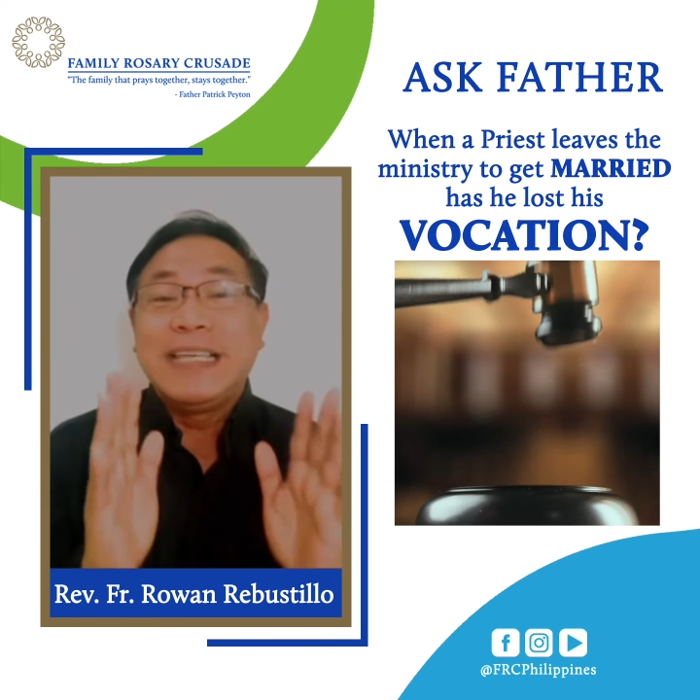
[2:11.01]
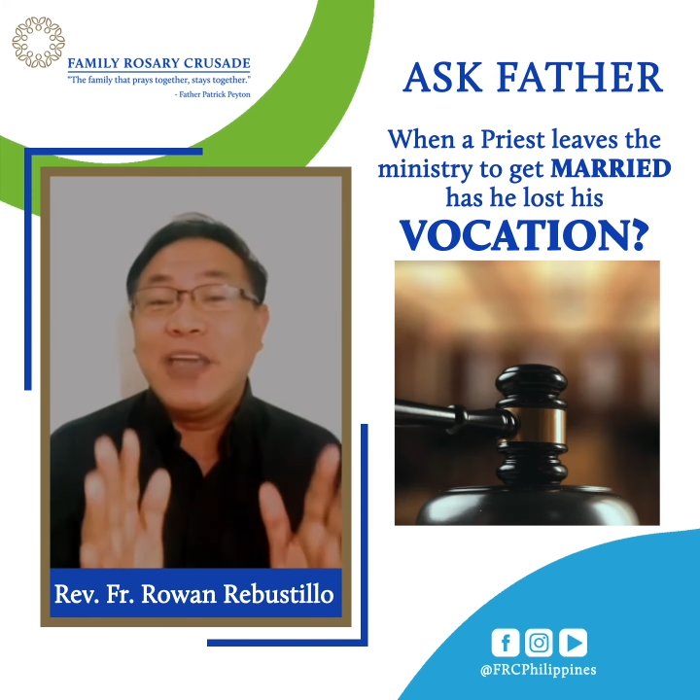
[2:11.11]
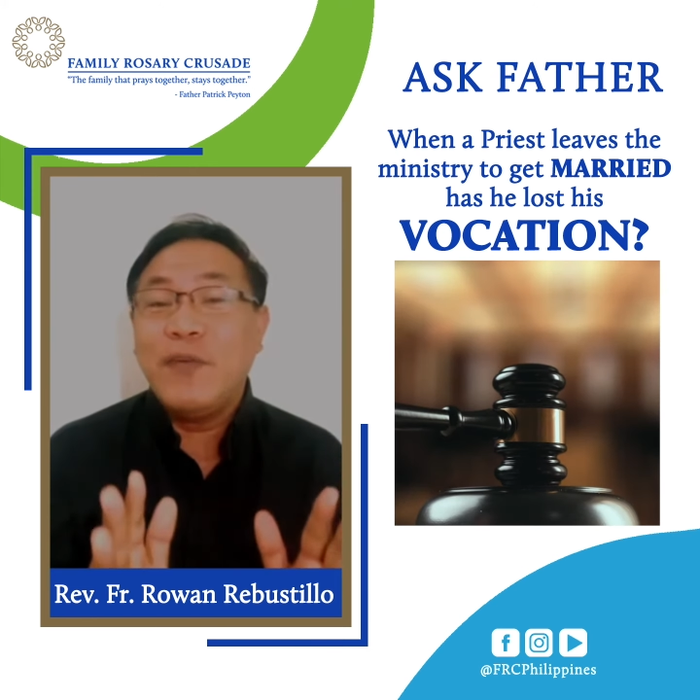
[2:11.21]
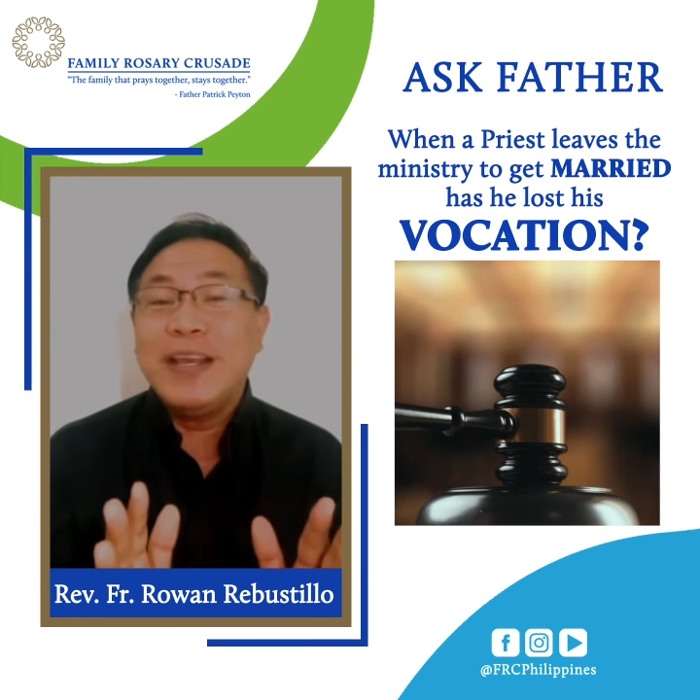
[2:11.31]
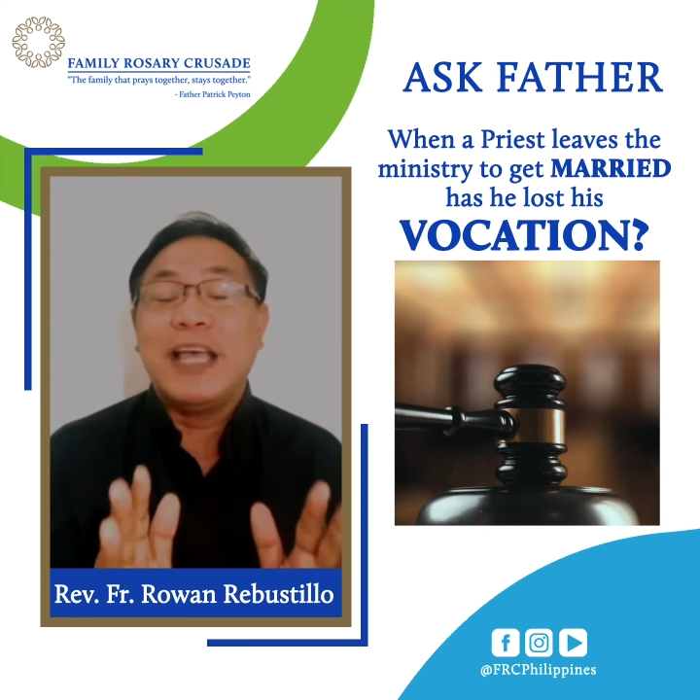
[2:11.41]

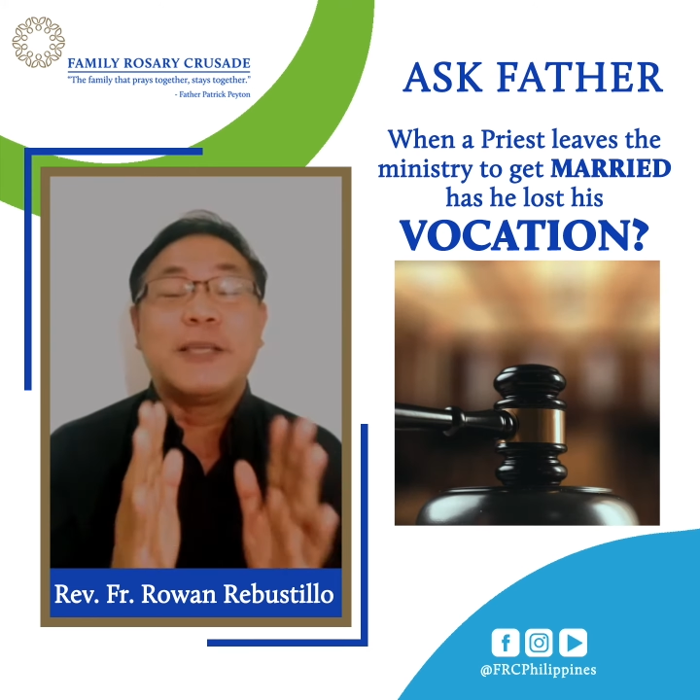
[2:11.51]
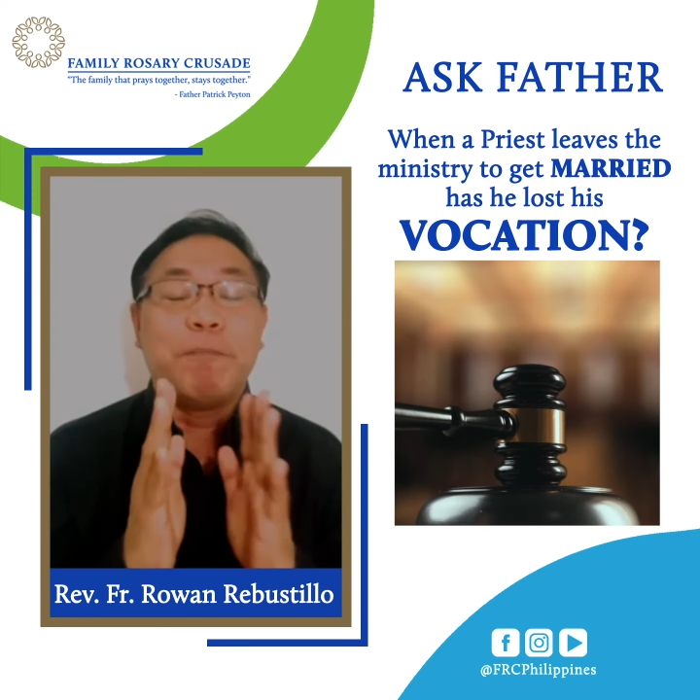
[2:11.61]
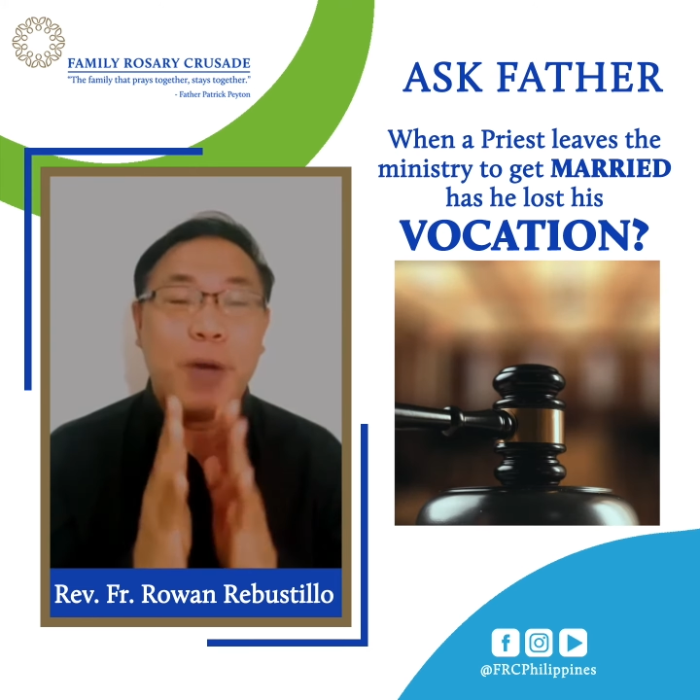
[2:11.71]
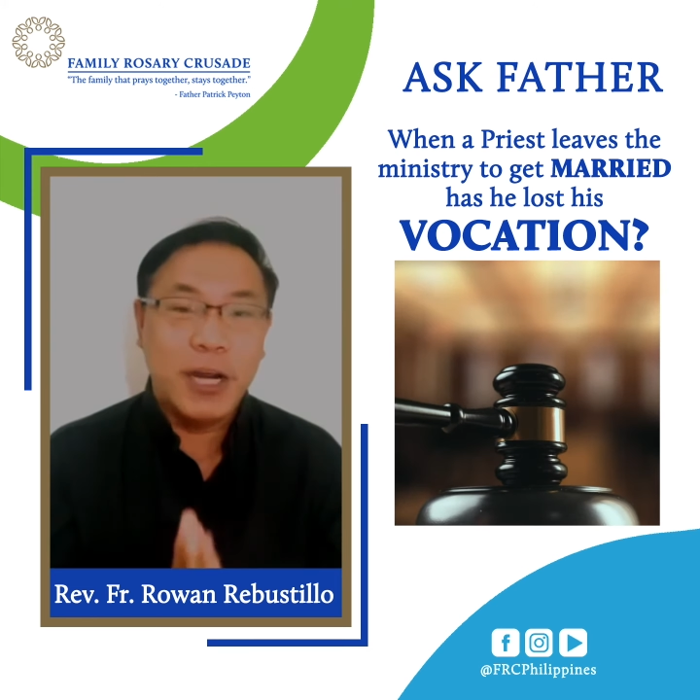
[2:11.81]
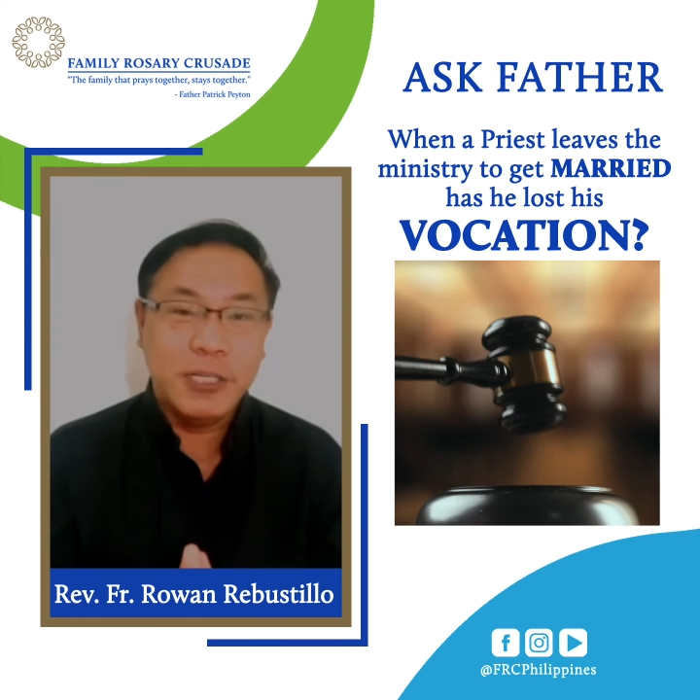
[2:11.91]
given as a
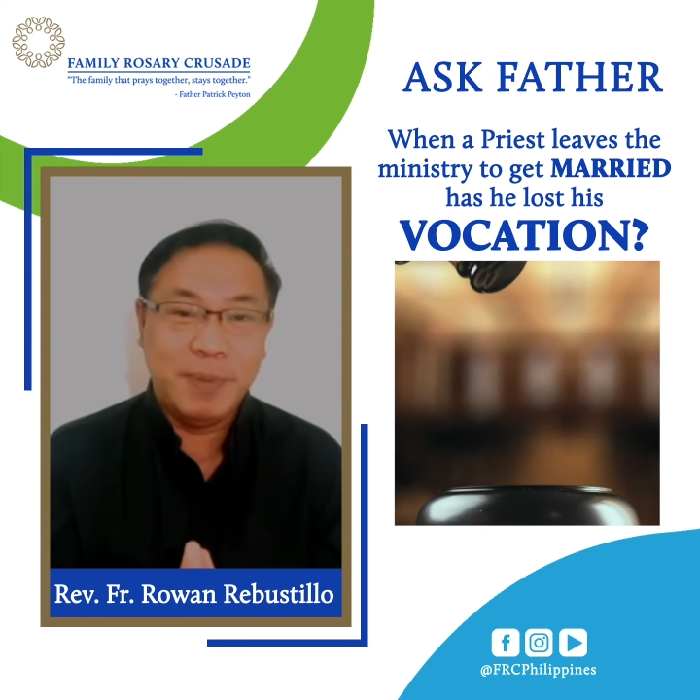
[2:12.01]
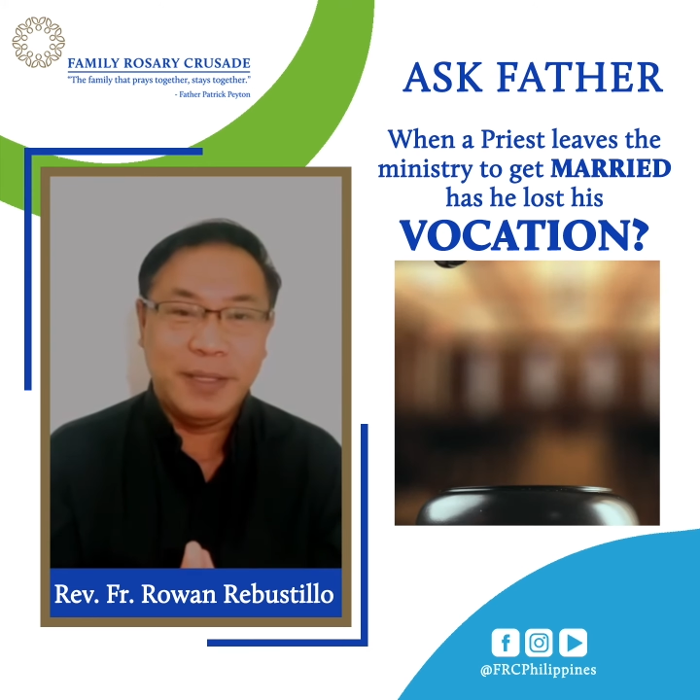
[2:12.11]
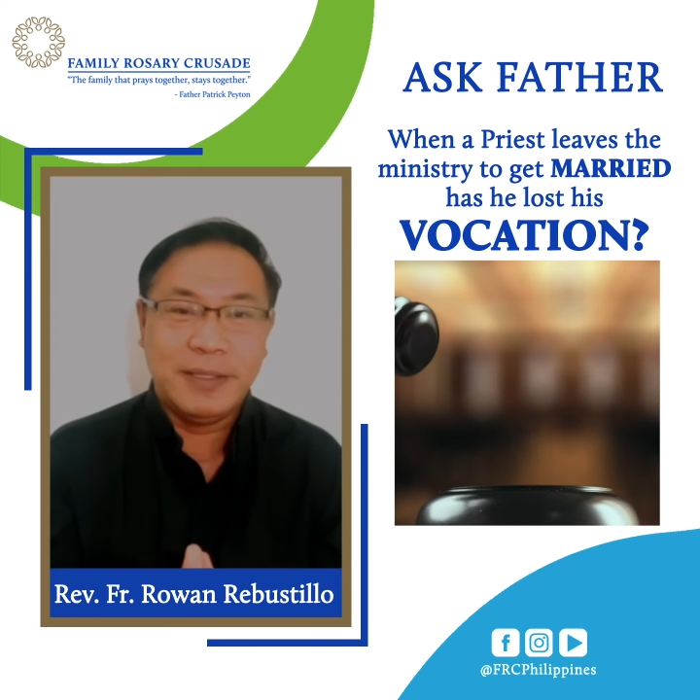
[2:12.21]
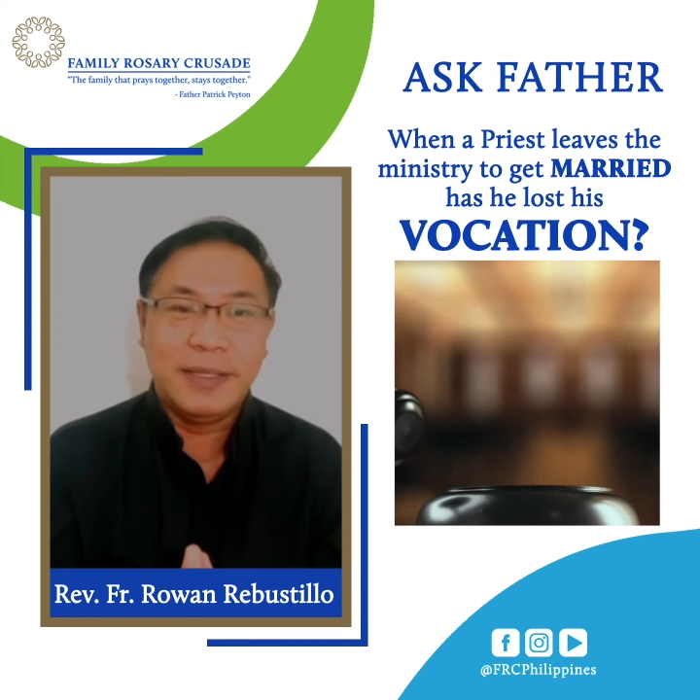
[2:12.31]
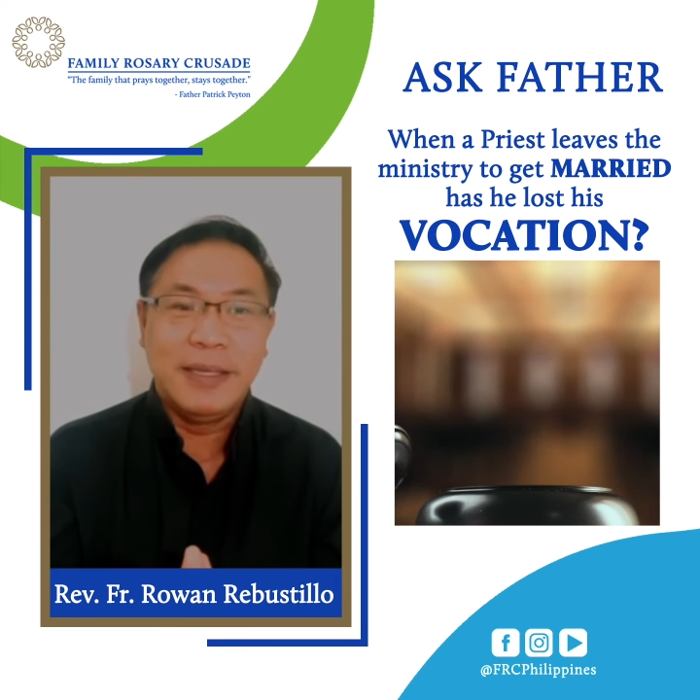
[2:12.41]
punishment,